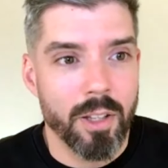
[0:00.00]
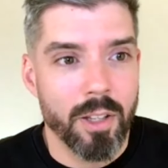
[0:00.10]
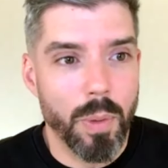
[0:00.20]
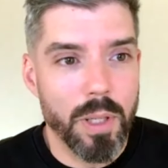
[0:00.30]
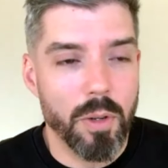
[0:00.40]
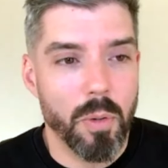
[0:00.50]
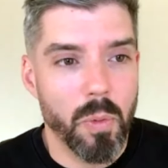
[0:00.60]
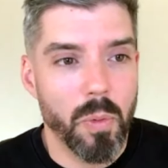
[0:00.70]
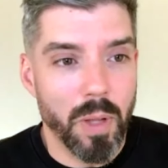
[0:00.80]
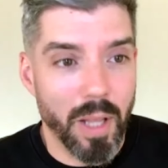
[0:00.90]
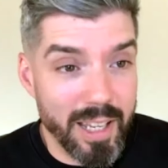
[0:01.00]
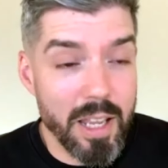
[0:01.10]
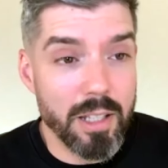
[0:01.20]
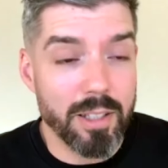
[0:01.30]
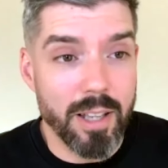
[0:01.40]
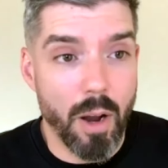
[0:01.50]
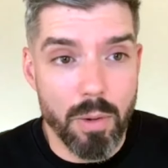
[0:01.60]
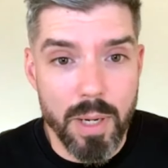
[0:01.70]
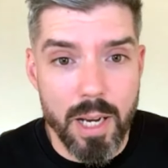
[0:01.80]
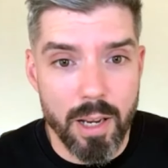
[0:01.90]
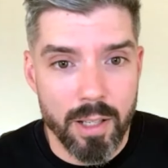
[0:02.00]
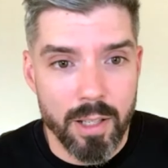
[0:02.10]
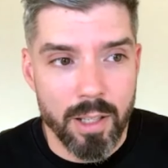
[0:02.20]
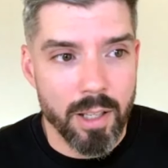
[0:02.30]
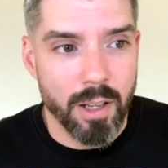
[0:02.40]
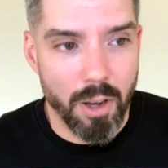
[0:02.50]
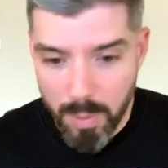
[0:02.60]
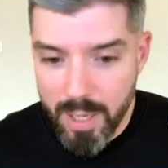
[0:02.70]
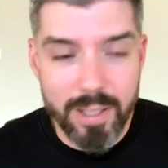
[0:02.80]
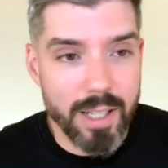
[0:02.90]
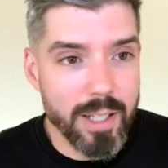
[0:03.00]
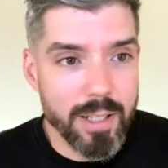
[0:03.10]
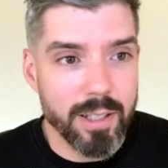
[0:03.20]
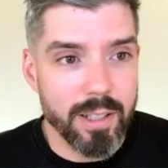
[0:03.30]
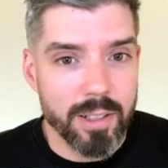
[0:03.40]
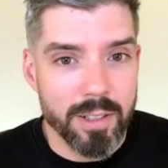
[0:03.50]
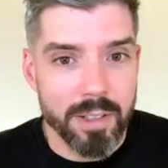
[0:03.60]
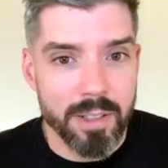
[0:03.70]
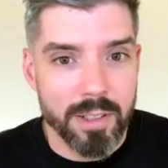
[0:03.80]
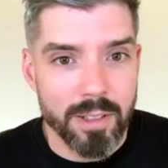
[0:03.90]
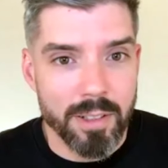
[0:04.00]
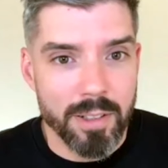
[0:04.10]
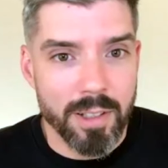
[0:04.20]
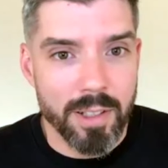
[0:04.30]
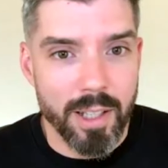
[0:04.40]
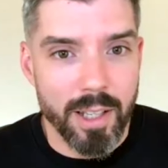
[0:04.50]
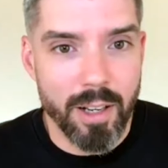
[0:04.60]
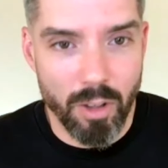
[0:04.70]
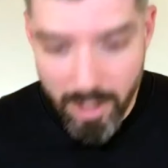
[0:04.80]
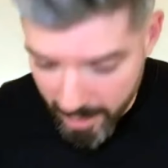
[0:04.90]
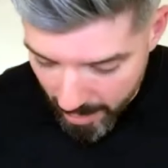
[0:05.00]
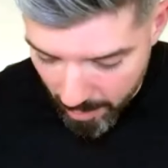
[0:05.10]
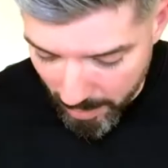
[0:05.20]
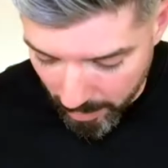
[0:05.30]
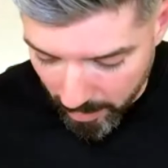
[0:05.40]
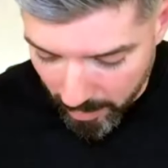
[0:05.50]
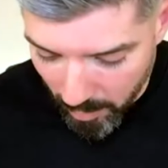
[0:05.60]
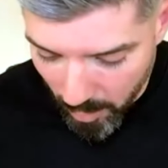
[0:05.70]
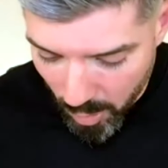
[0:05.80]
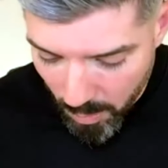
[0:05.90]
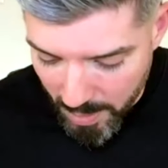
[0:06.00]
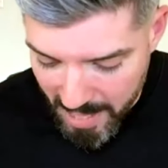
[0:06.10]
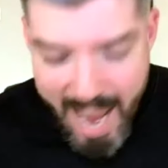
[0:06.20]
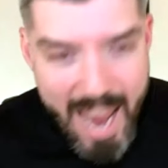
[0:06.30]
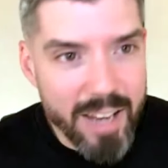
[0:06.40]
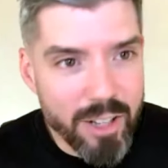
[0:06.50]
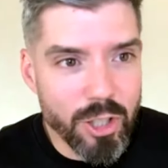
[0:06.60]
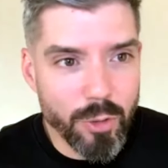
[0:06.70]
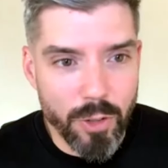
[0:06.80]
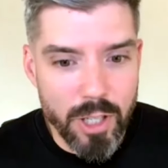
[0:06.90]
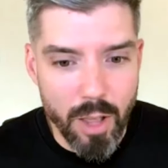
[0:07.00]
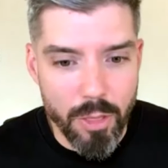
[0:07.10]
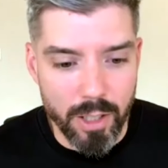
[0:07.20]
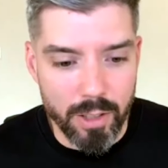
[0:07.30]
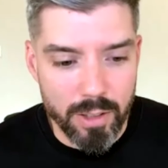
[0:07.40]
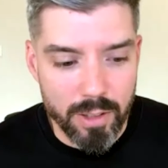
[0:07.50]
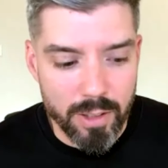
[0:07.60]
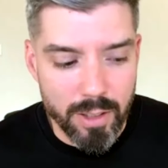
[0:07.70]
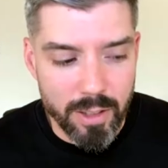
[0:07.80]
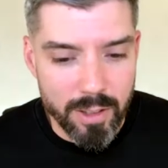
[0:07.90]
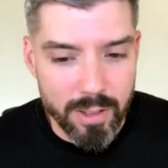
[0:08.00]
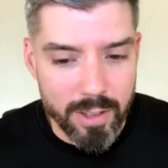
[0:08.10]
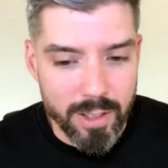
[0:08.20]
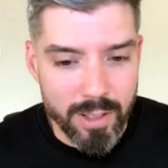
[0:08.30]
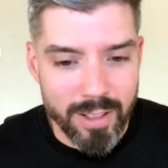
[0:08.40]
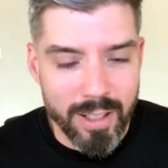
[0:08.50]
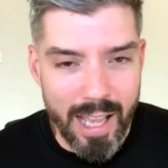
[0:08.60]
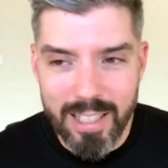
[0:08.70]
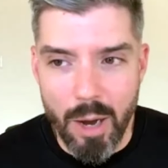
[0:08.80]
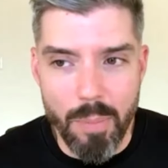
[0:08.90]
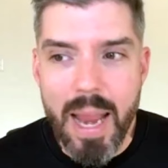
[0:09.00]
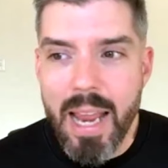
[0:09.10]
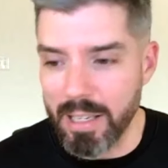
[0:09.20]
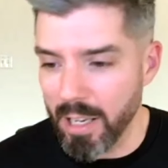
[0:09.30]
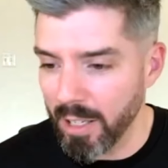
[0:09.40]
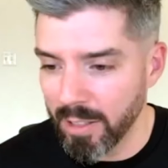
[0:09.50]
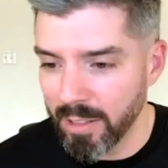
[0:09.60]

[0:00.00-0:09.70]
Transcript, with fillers: So again, this is how I read. I'll read a sentence and I'll look at it and be like, "Be anxious for nothing." That's a command.